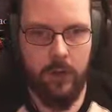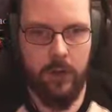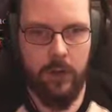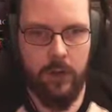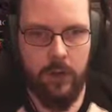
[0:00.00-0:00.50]

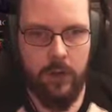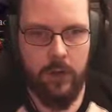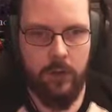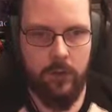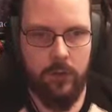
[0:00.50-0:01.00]
Okay,
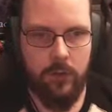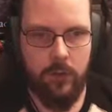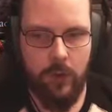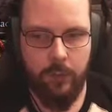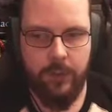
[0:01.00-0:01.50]

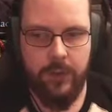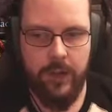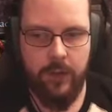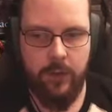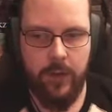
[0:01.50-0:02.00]
he's up
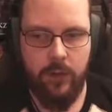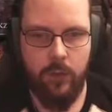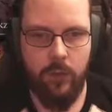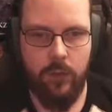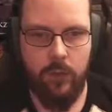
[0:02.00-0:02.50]
there now.
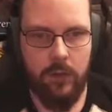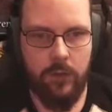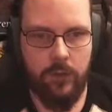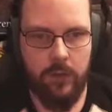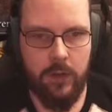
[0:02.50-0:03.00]

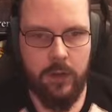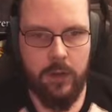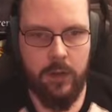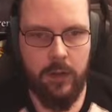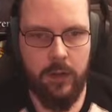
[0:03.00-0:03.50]
Let's see,
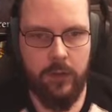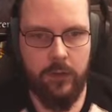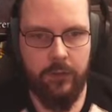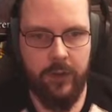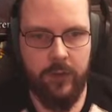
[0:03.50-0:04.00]
can I hit
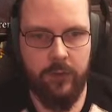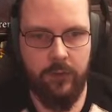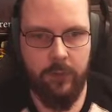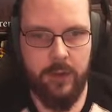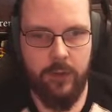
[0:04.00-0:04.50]
his face
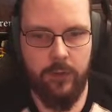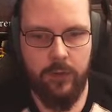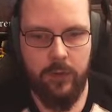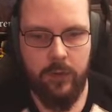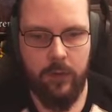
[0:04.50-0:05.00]
from here?
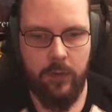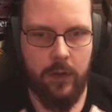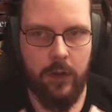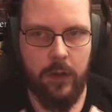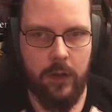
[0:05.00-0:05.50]

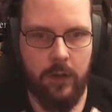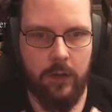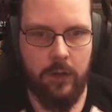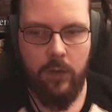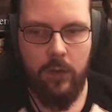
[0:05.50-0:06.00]
Again.
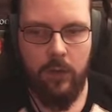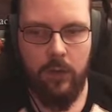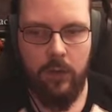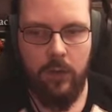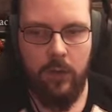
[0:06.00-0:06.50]

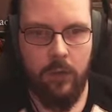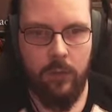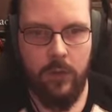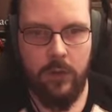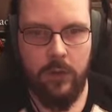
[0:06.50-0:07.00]
Yeah.
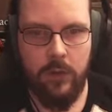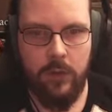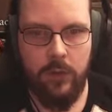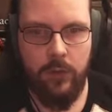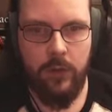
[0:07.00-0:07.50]
One,
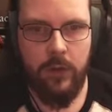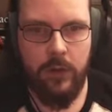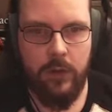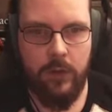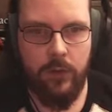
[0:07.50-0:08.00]
another one,
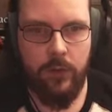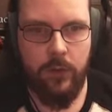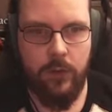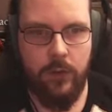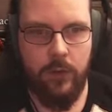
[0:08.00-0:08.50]
and a third
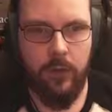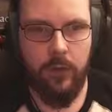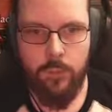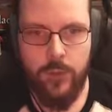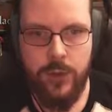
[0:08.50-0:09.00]
one.
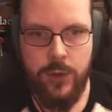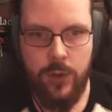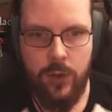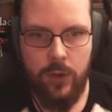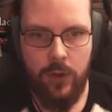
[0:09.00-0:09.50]

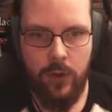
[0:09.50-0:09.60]
Whoosh.